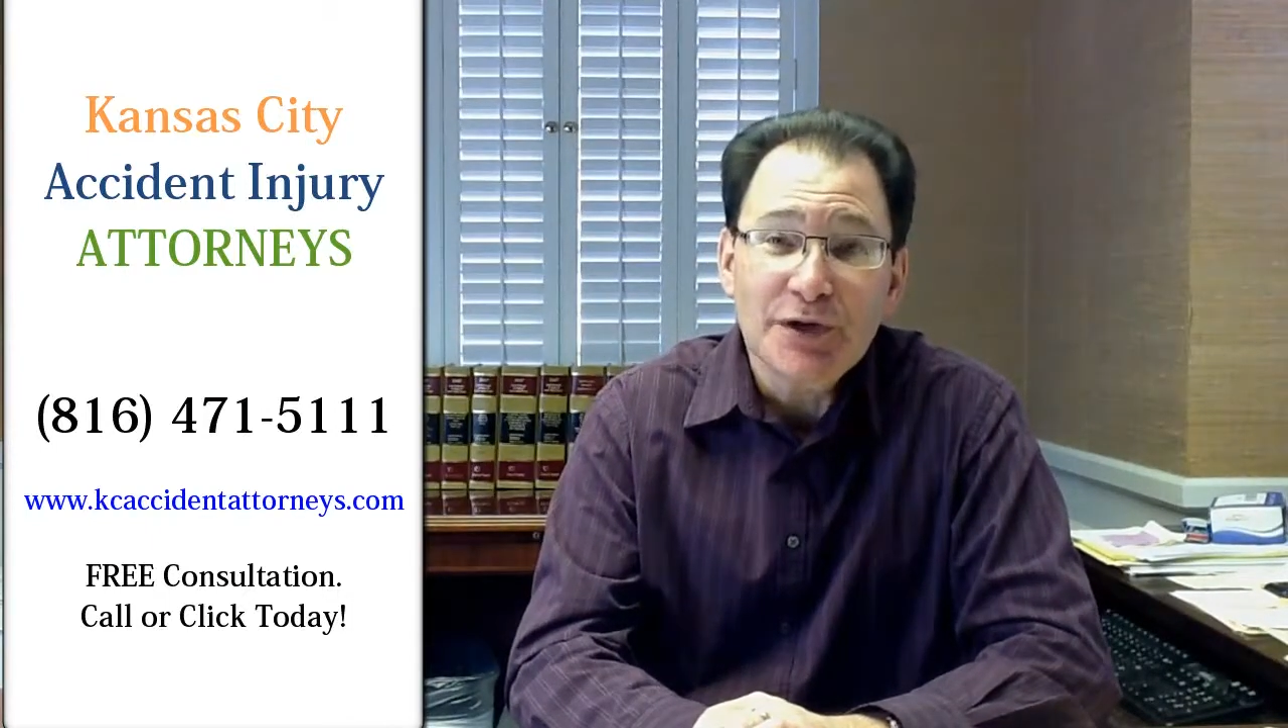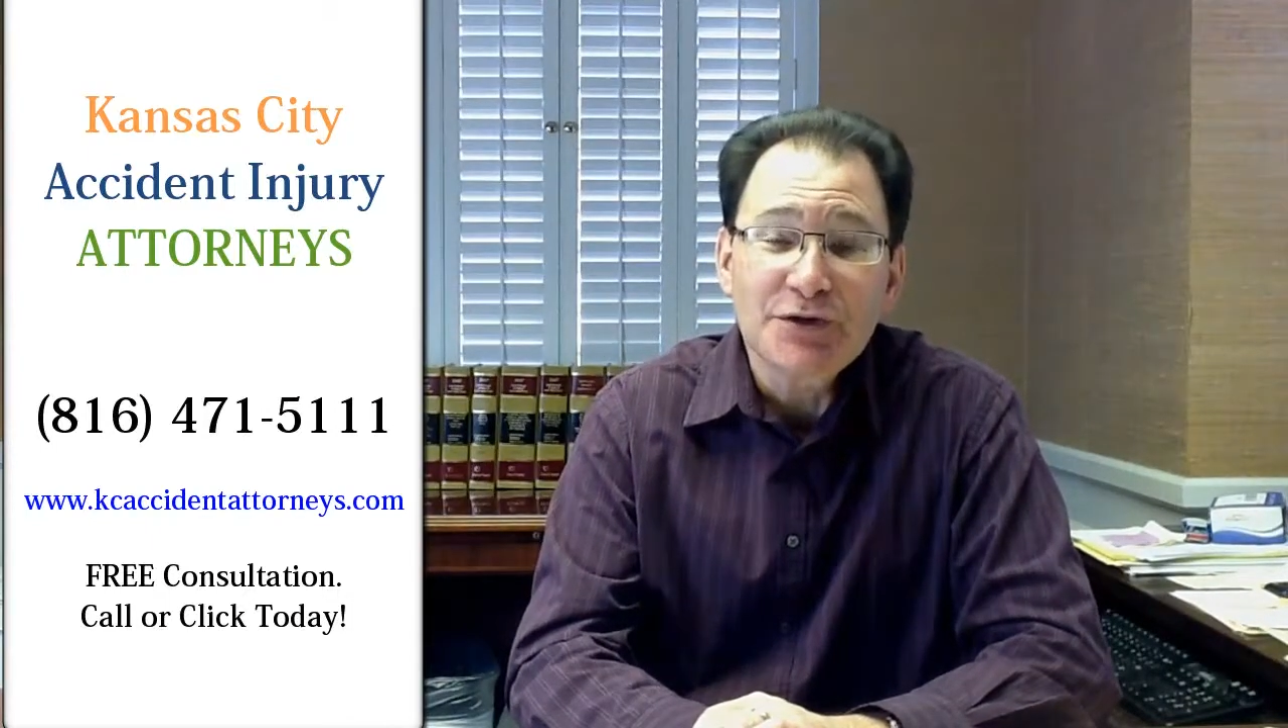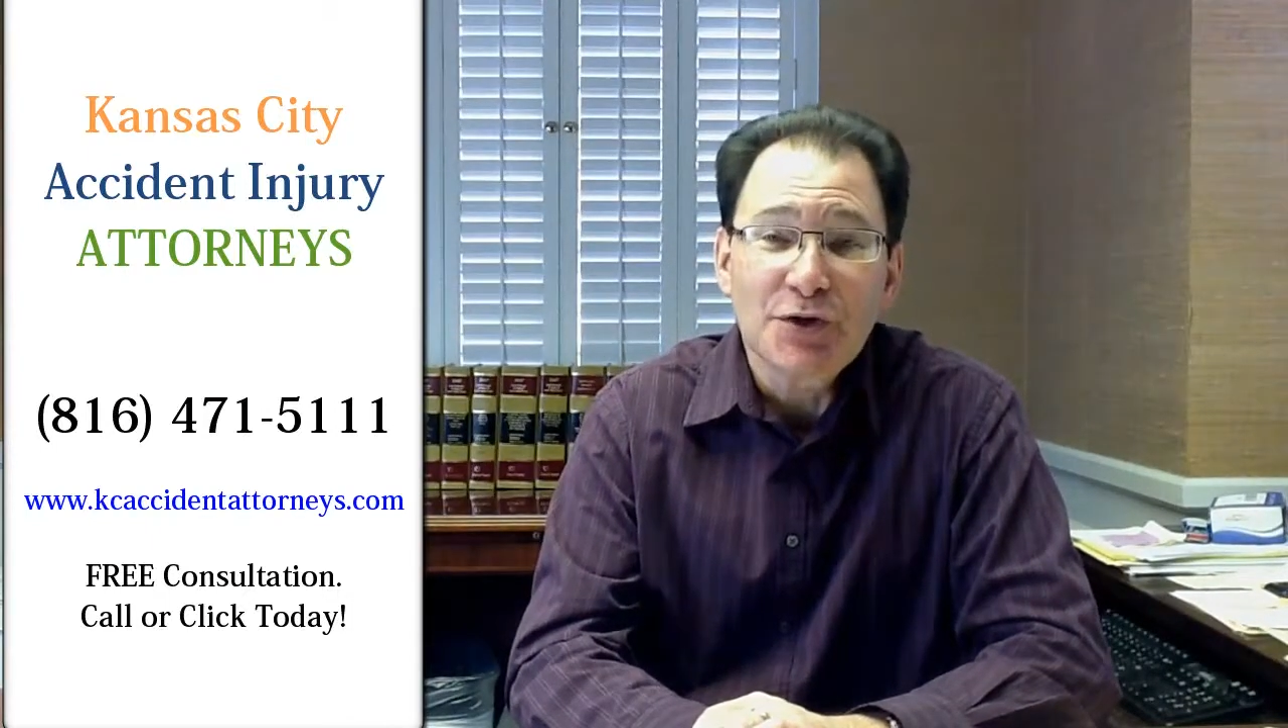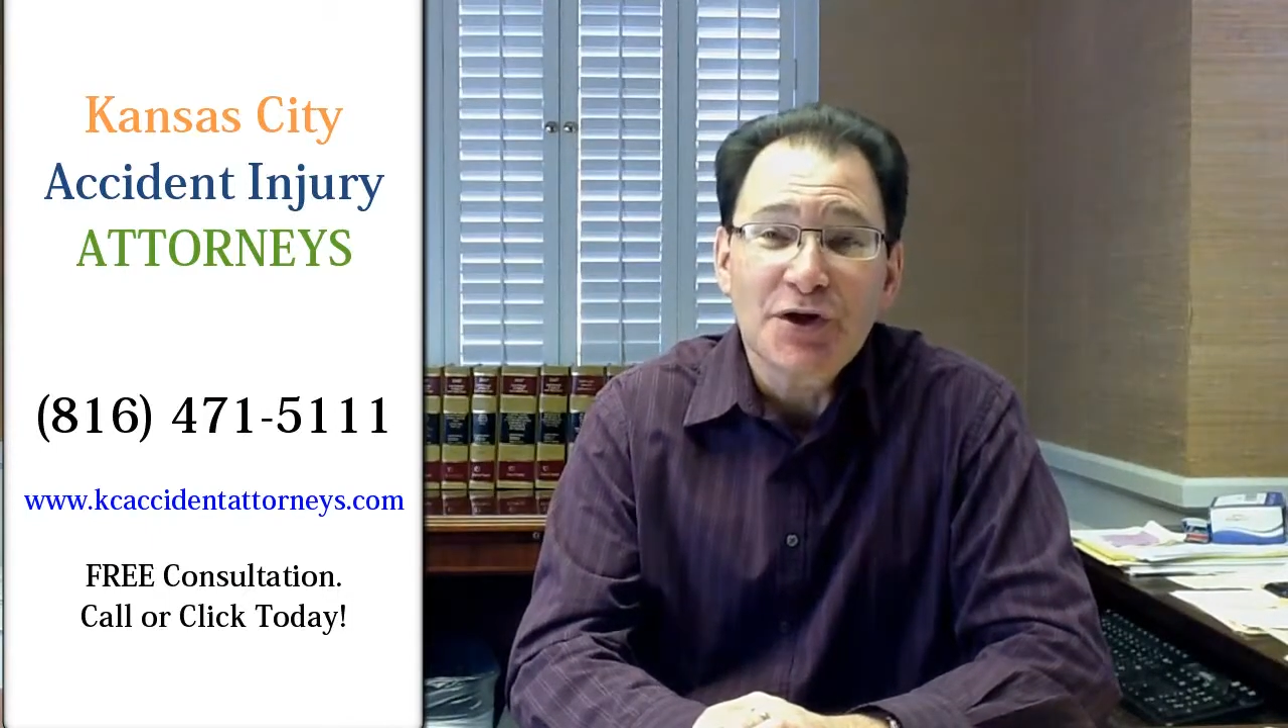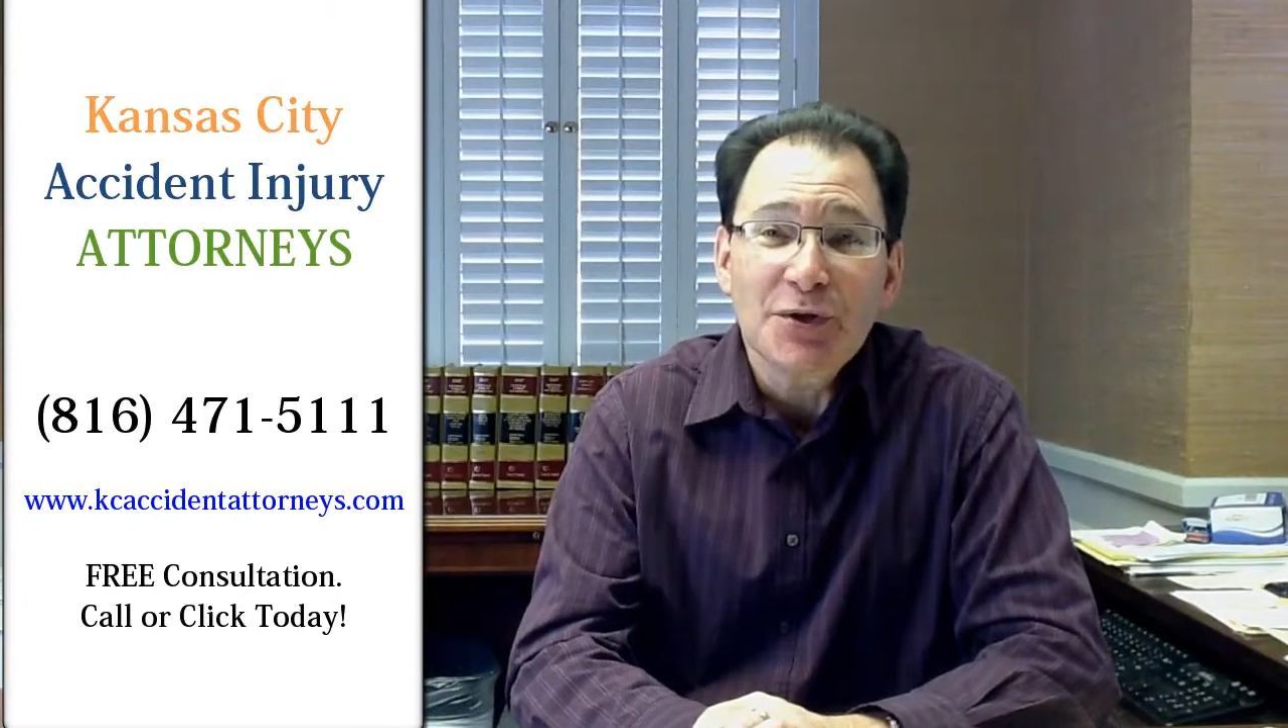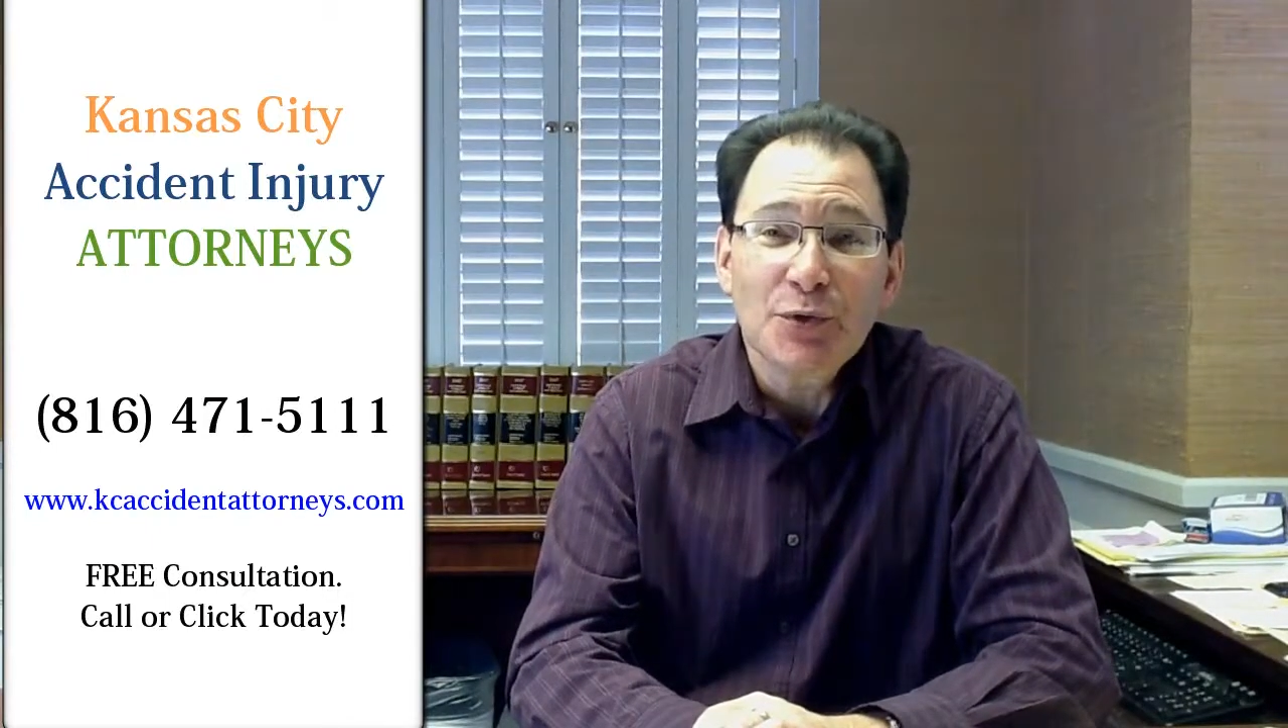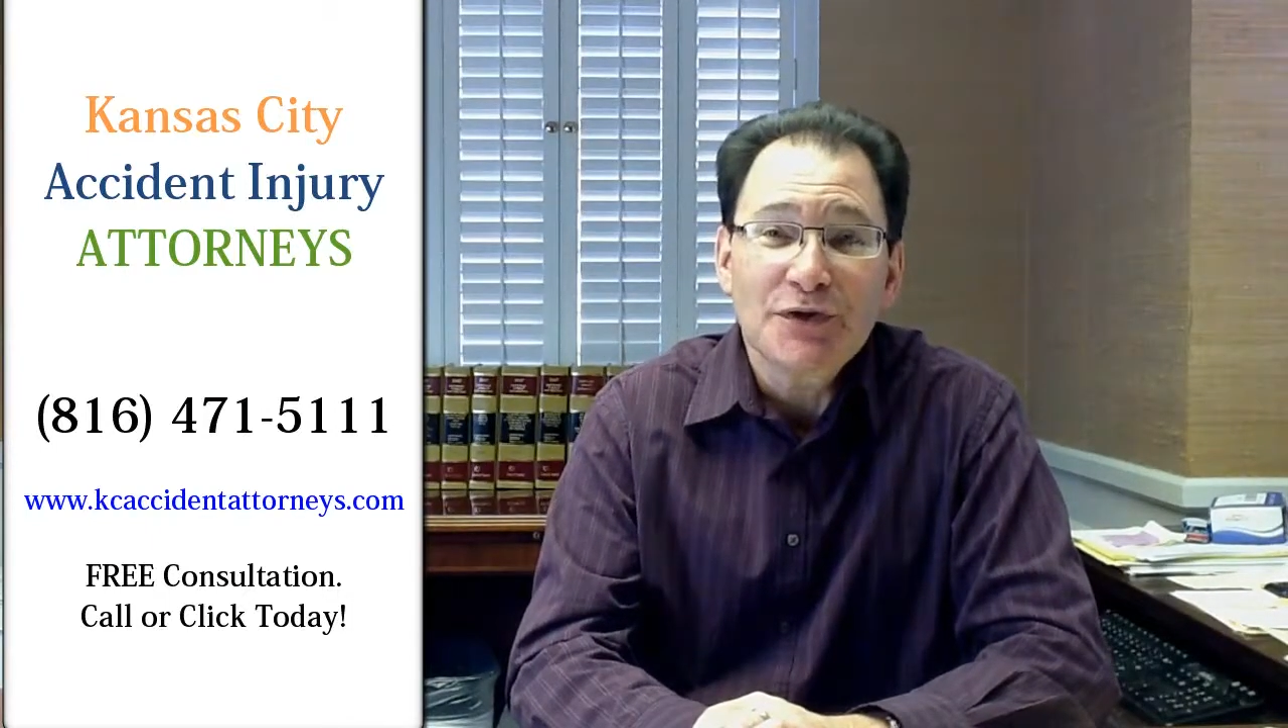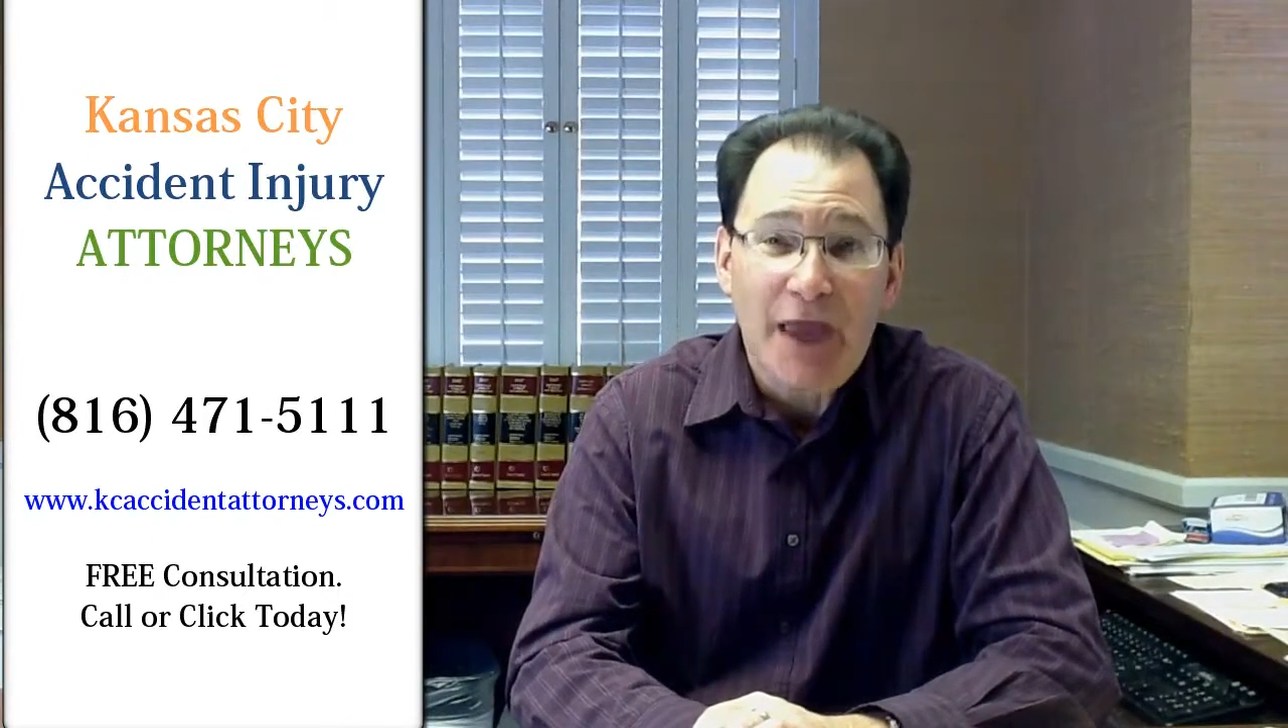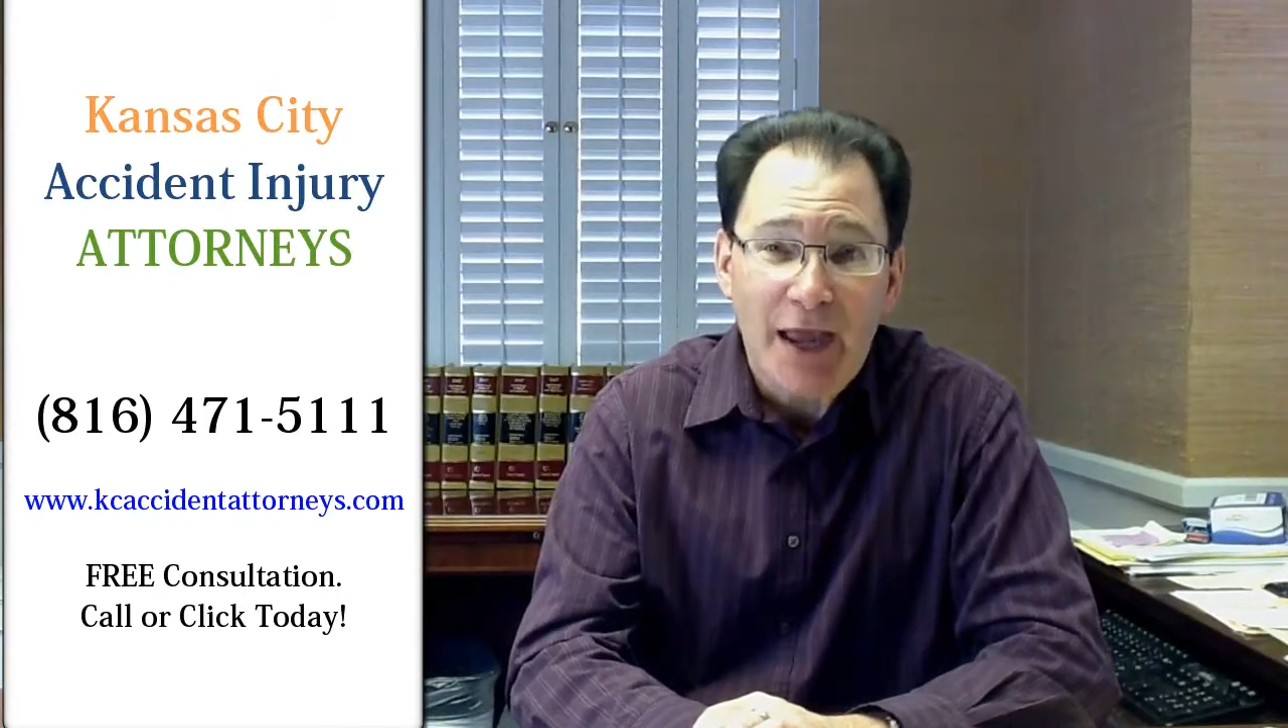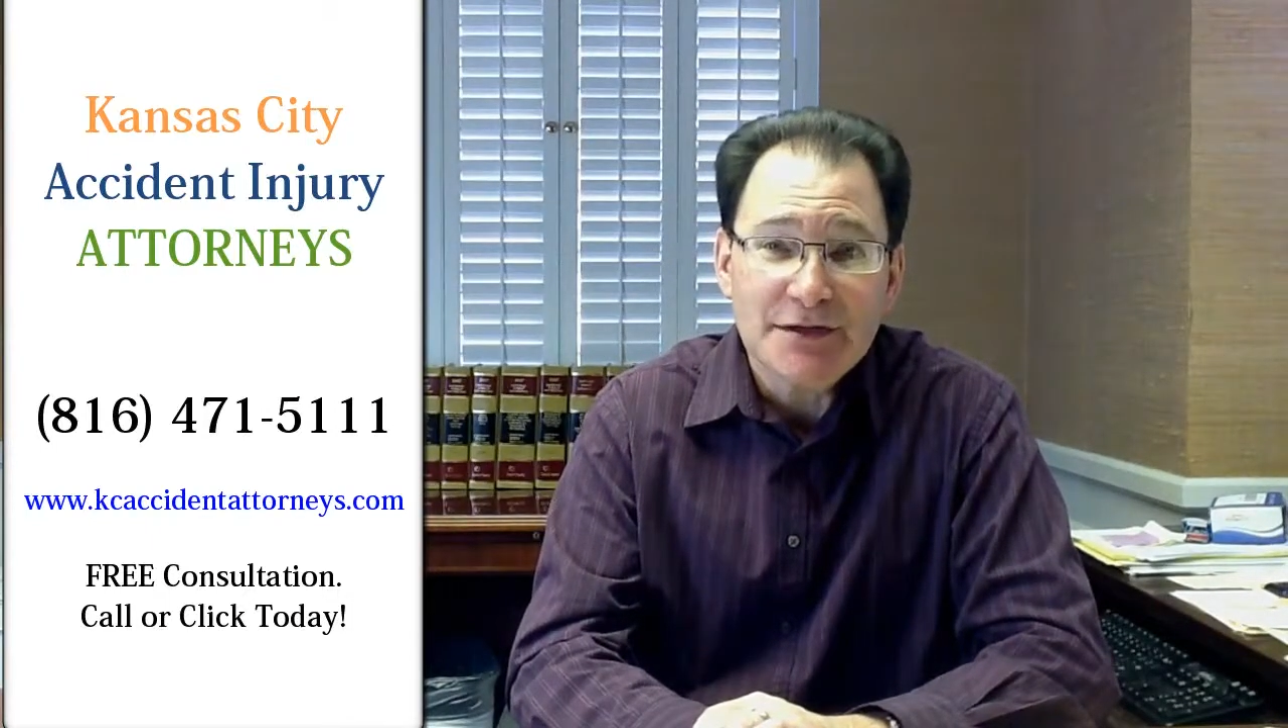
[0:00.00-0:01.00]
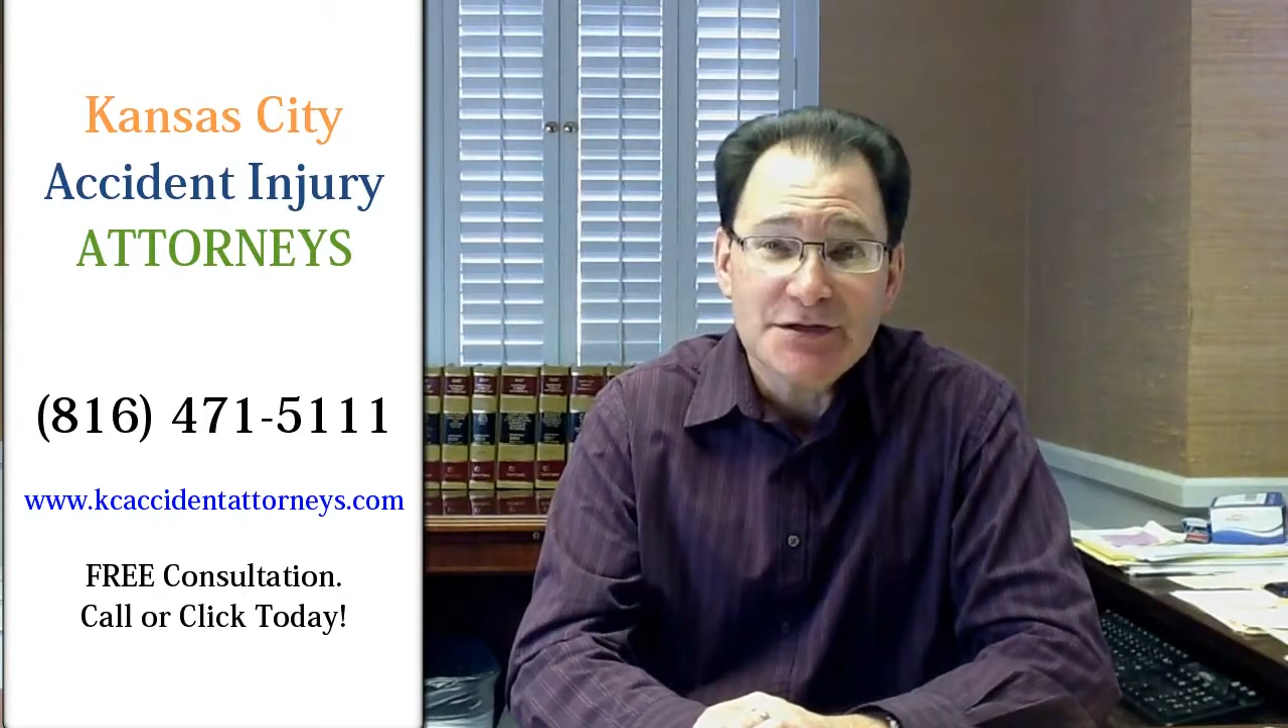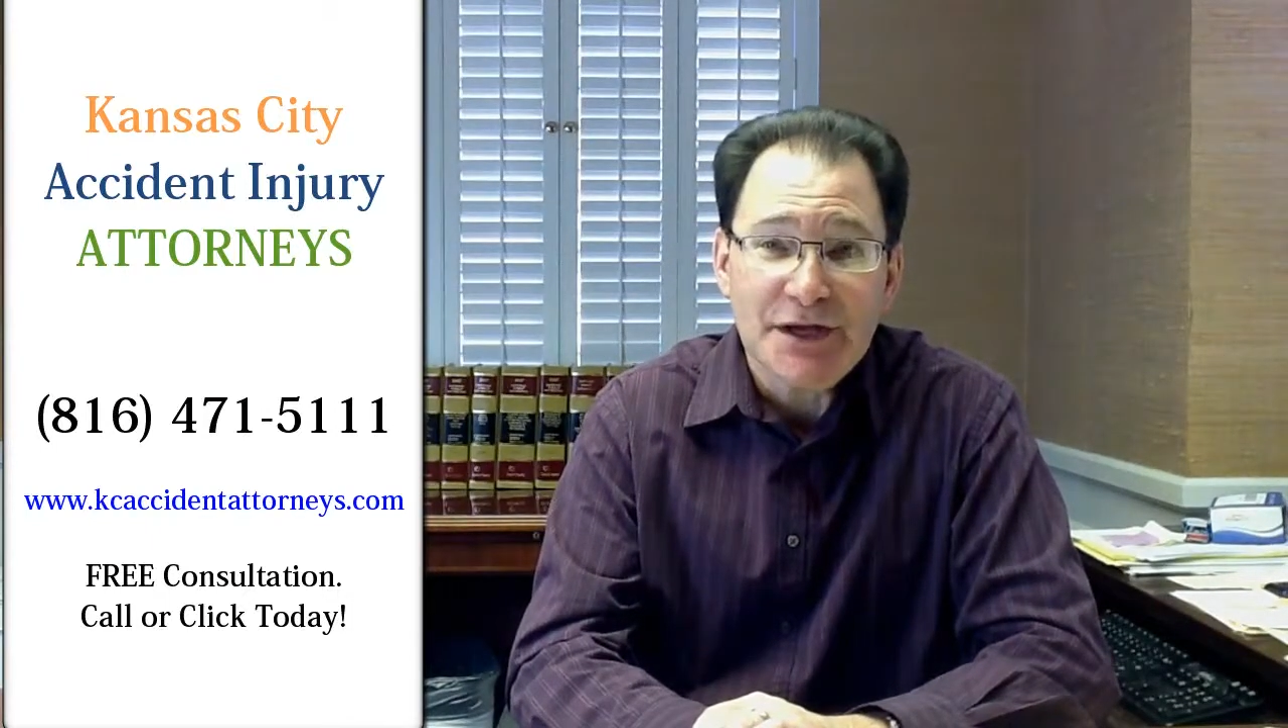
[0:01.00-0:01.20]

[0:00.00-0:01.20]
attorney with Kansas